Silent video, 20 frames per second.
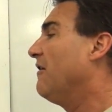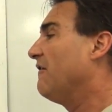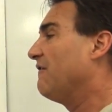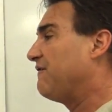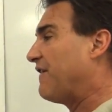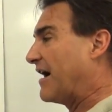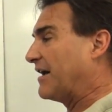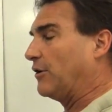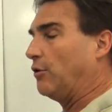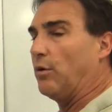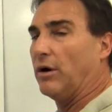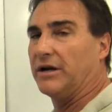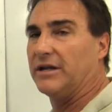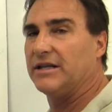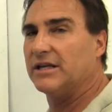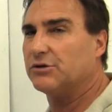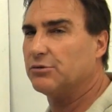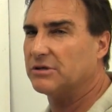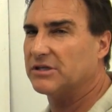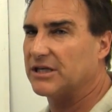Final one,
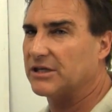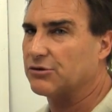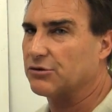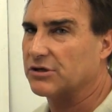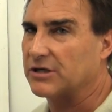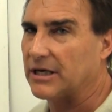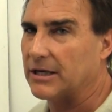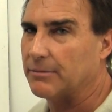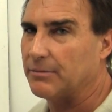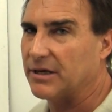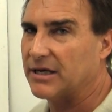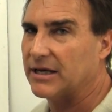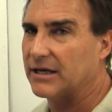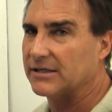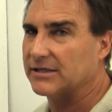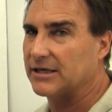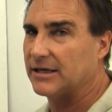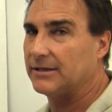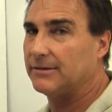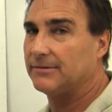and this one's interesting
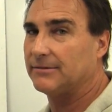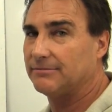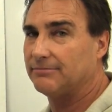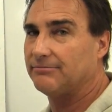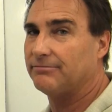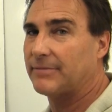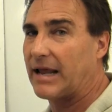because it